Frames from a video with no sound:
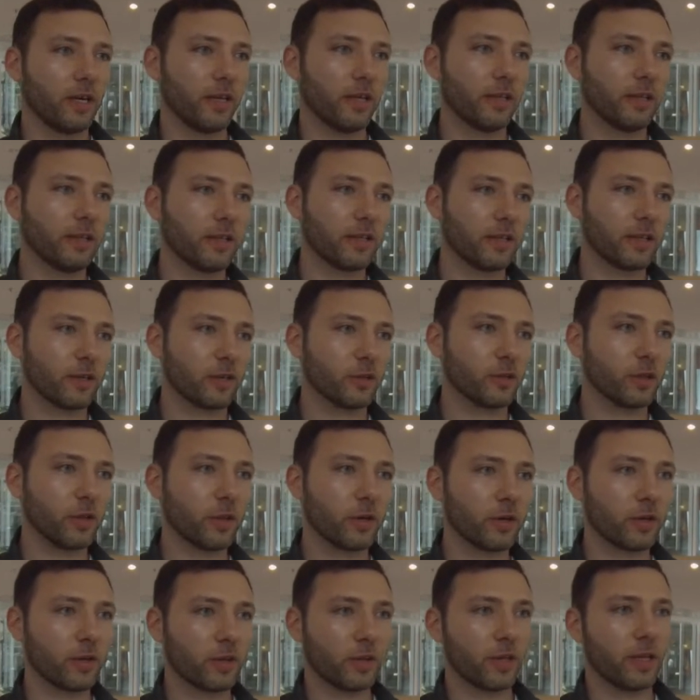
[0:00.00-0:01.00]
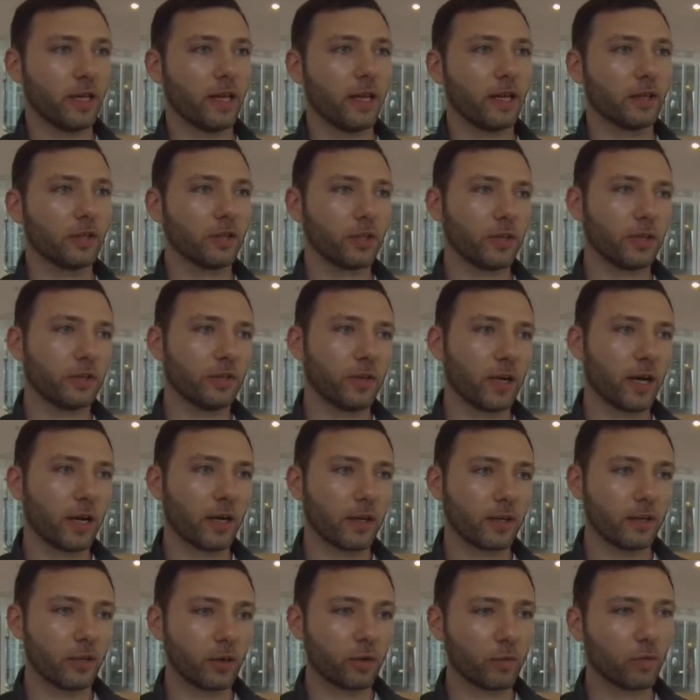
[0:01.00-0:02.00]
And these are shirts that actually
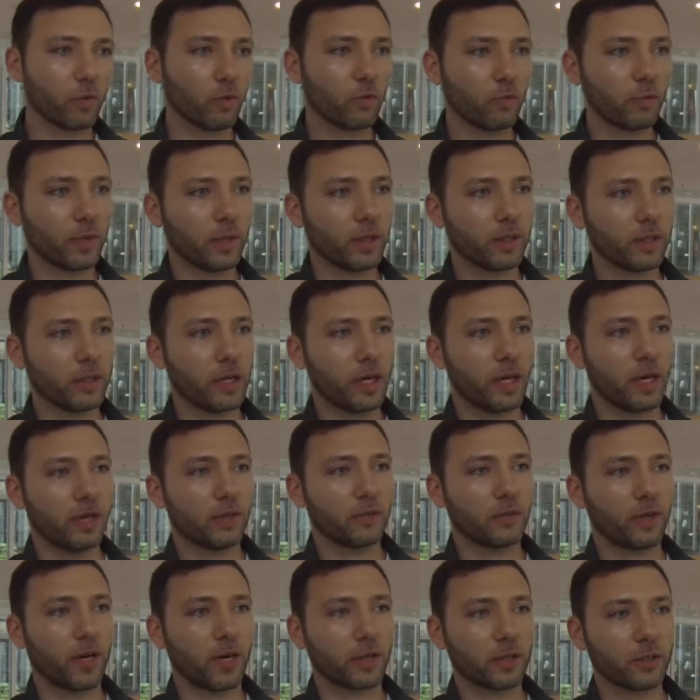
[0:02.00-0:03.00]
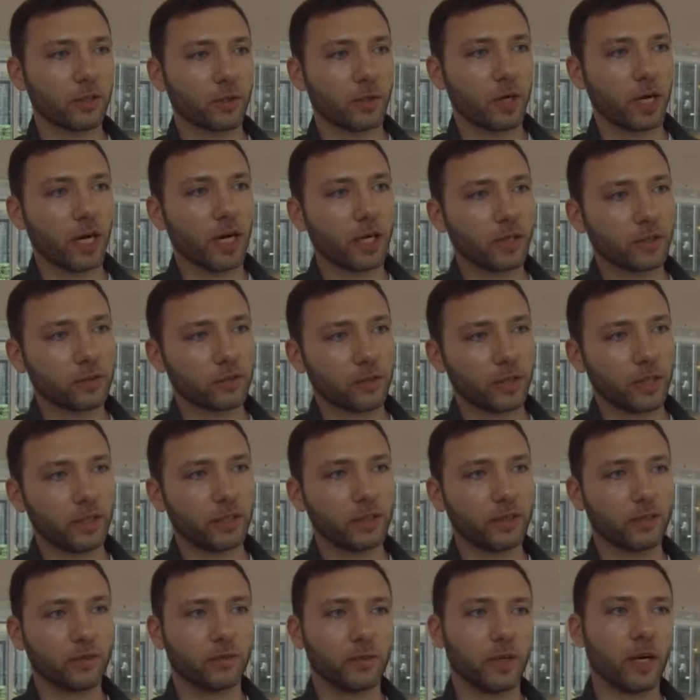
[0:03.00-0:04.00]
track your movement, track your heart
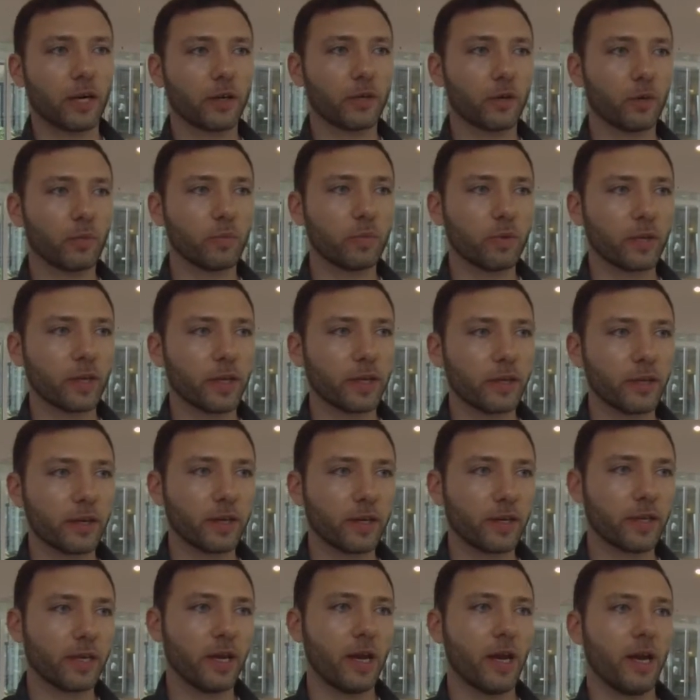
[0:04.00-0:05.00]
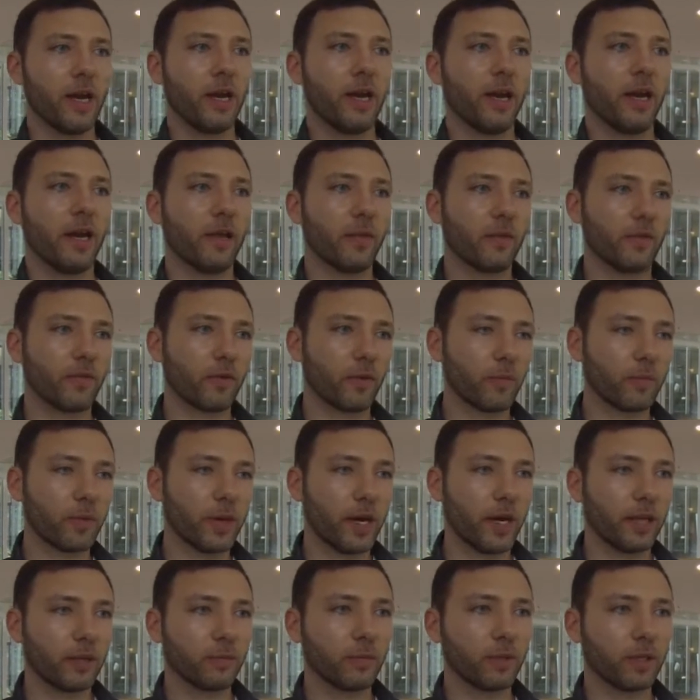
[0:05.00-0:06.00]
rate, track your breathing, and from
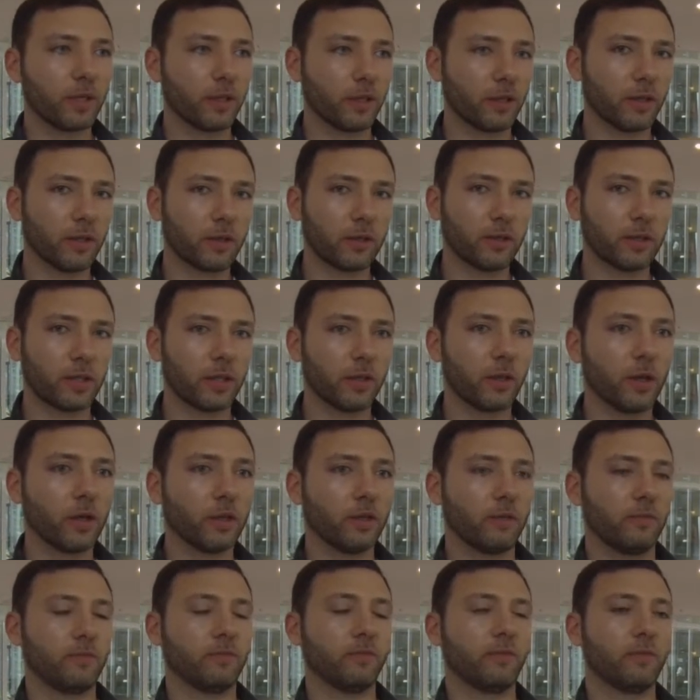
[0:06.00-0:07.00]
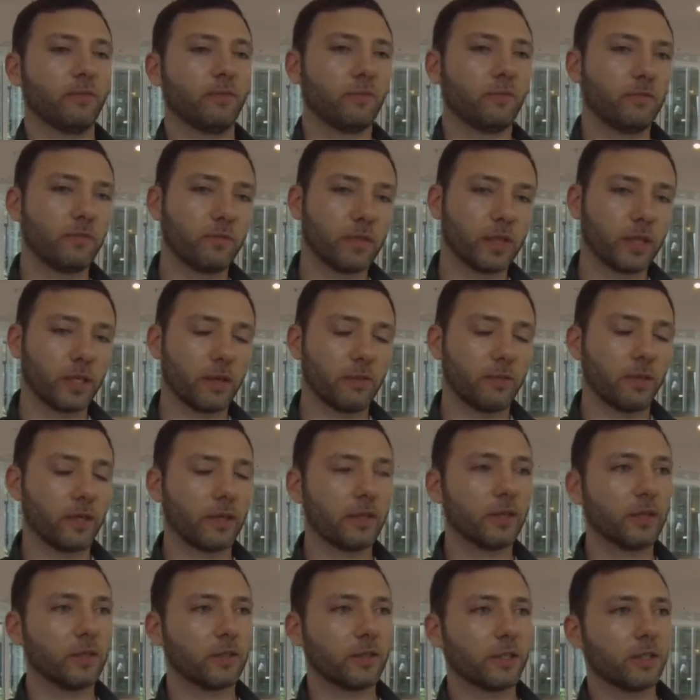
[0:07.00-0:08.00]
that we can learn a lot of really
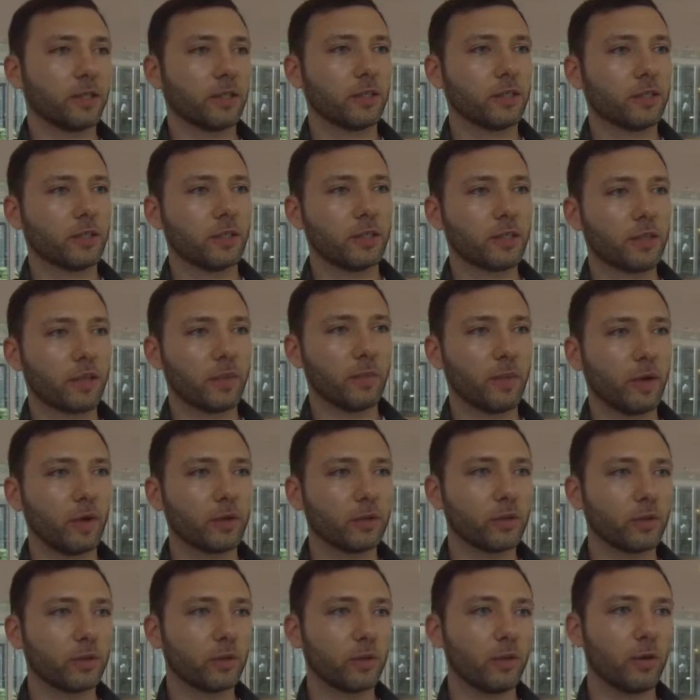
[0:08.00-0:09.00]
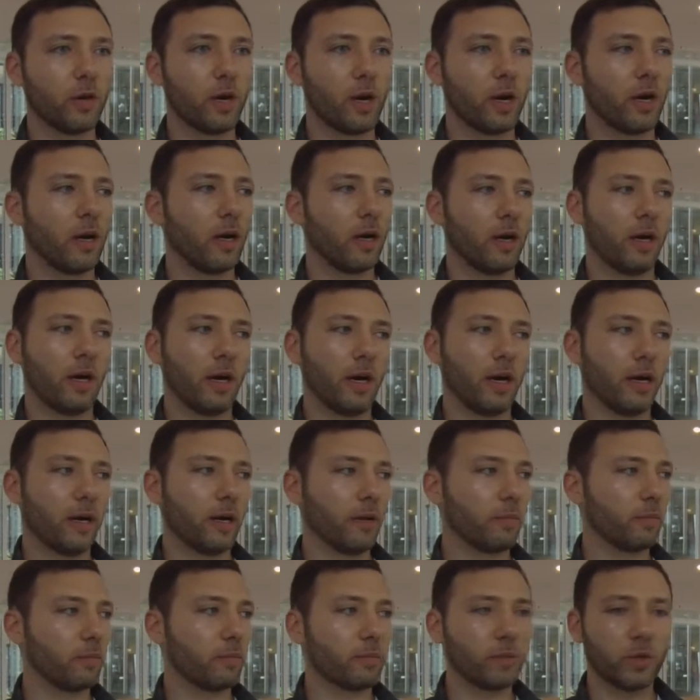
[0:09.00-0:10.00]
very interesting things about you,
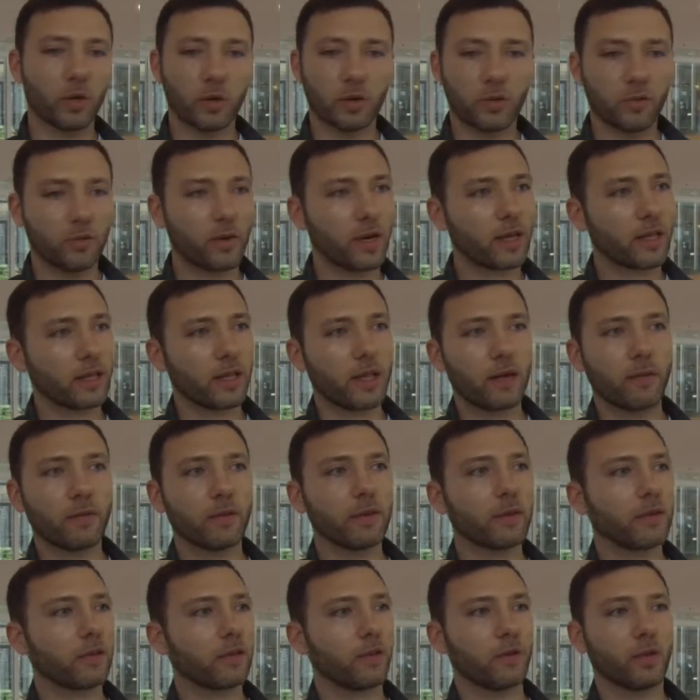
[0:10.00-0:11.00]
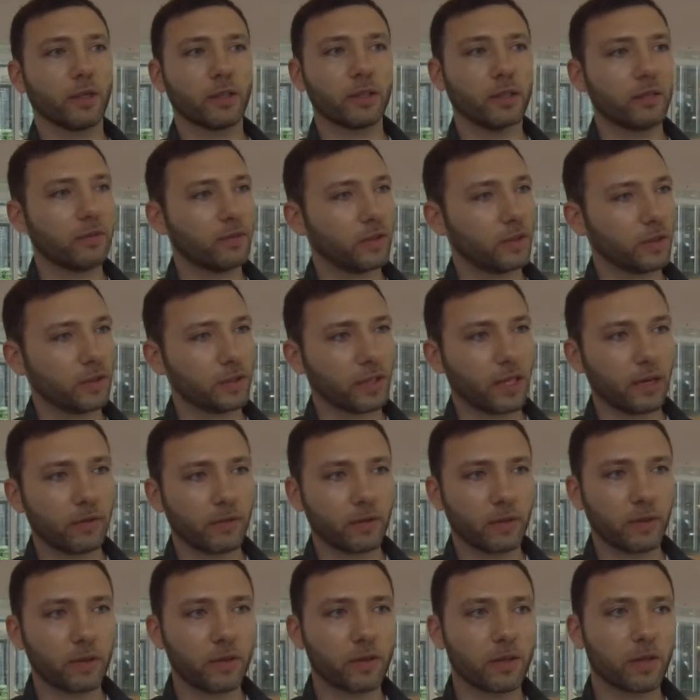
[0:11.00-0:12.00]
your stress levels, your activity
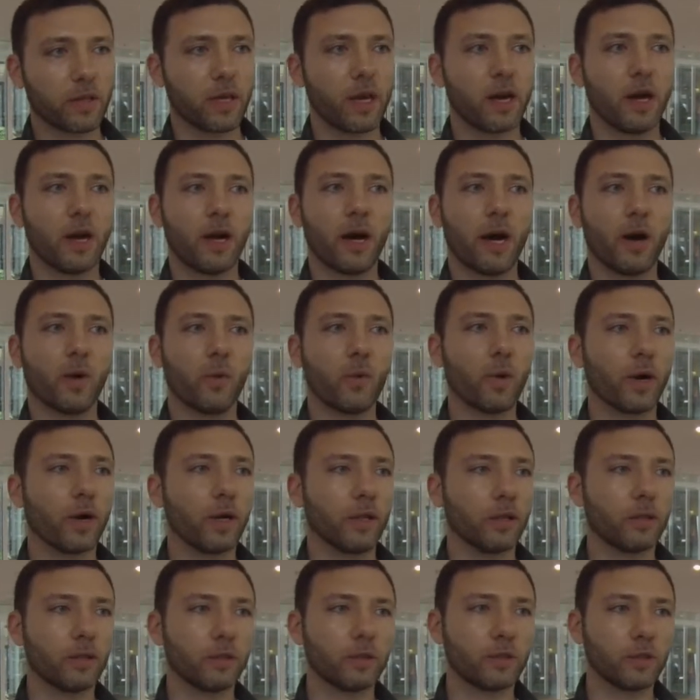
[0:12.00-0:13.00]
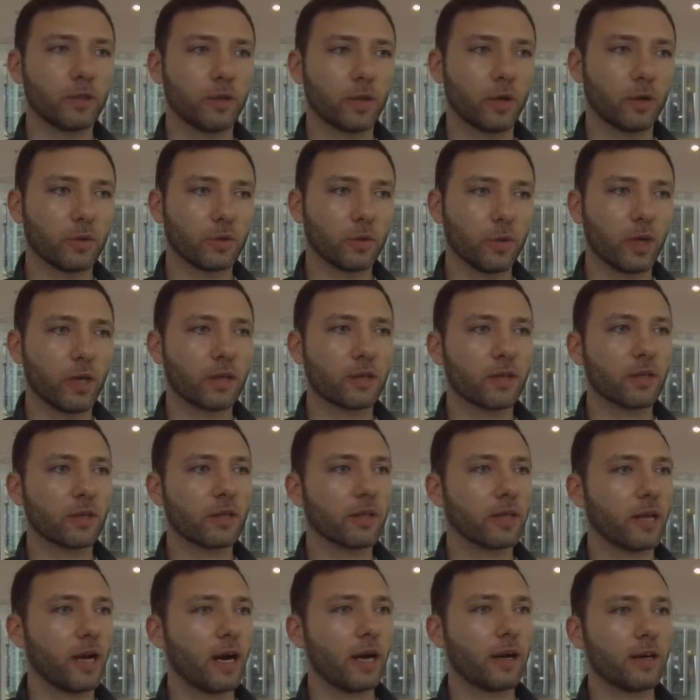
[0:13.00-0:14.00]
levels, how well you
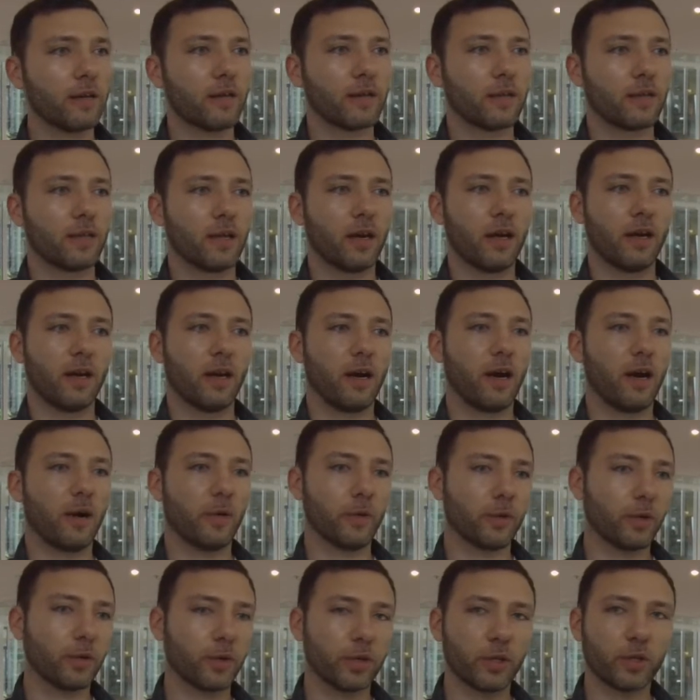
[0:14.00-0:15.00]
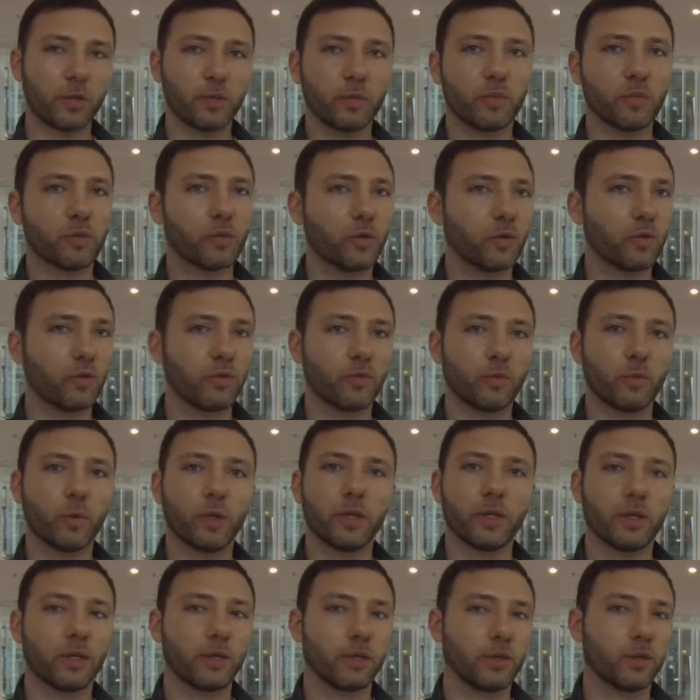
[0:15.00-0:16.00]
exercise, how you can improve
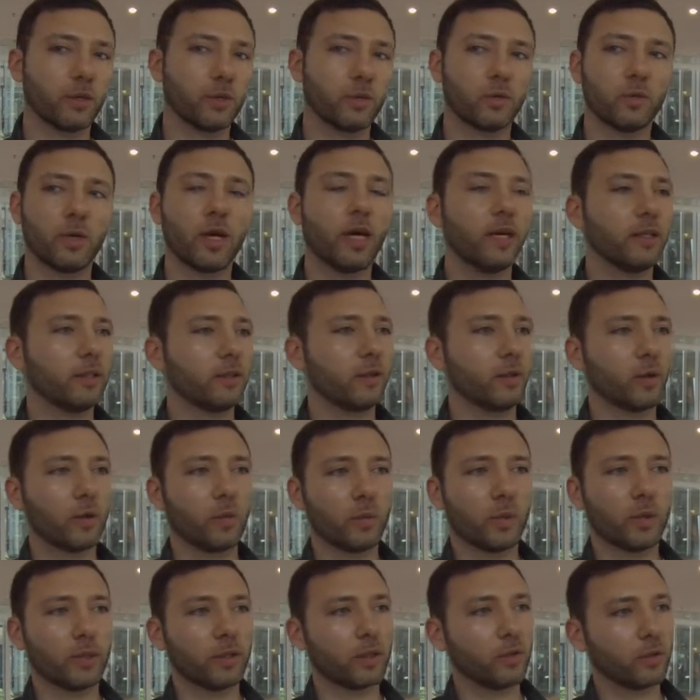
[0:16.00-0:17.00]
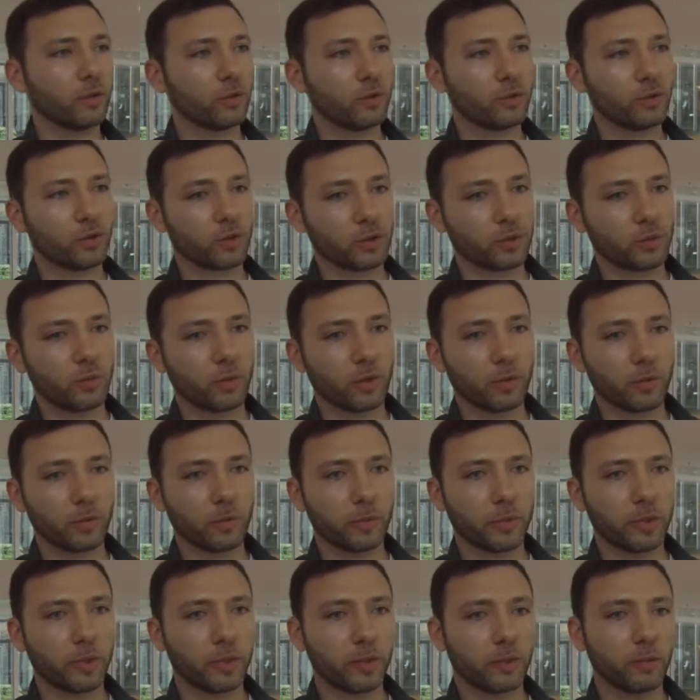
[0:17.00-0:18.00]
whether you run or whether you just want
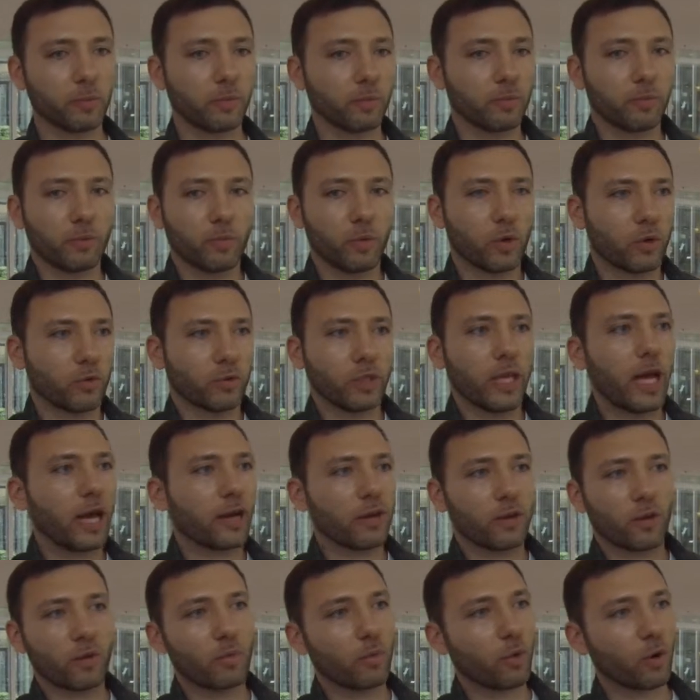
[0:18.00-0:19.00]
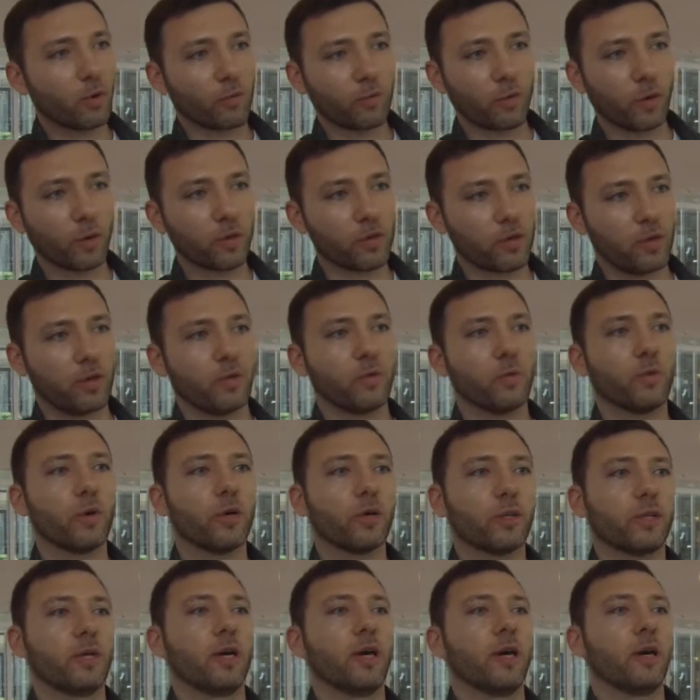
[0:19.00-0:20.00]
to be more relaxed or more focused at
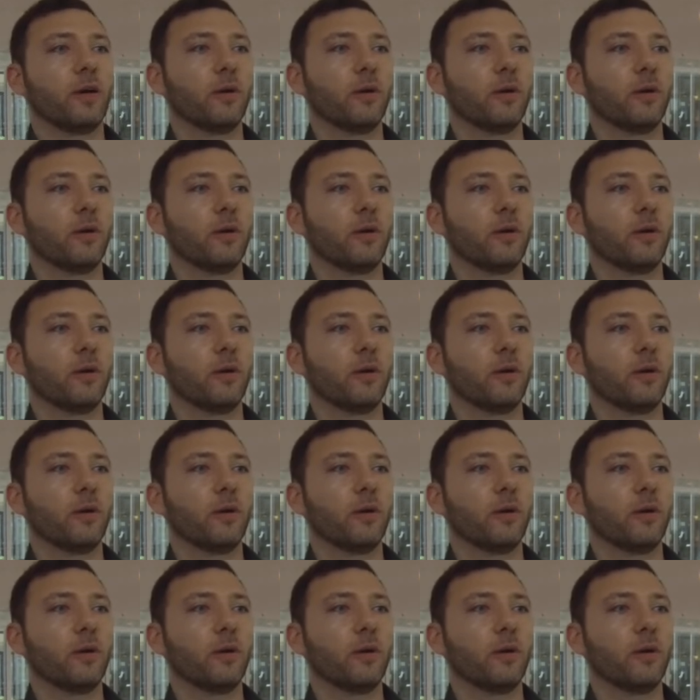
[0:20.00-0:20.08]
work.